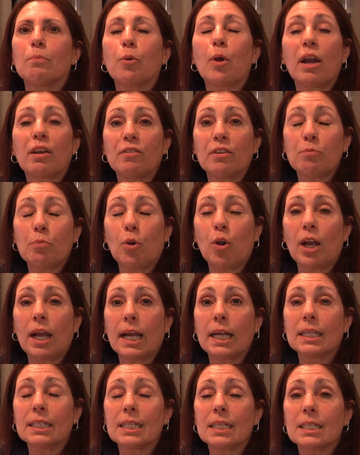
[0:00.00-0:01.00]
Private
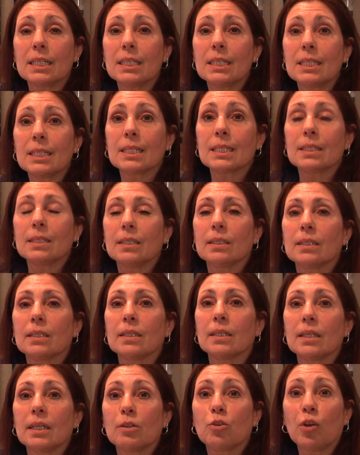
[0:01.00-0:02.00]
Practice,
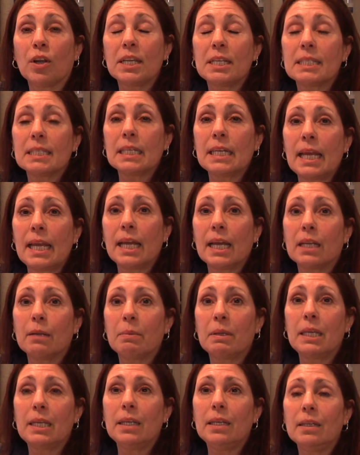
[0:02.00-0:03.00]
Grey's
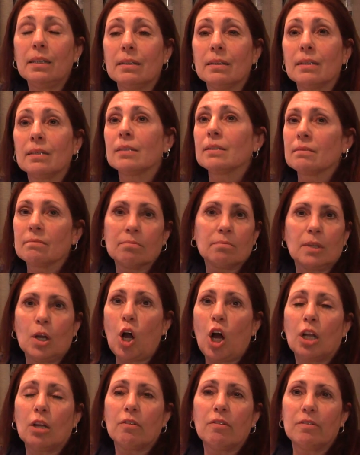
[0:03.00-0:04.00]
Anatomy,
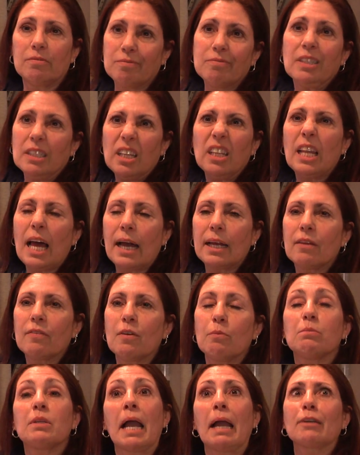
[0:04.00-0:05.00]
all of a lot of
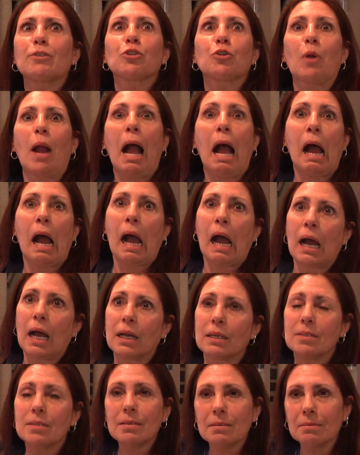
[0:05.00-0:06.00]
them, Dr. Oz.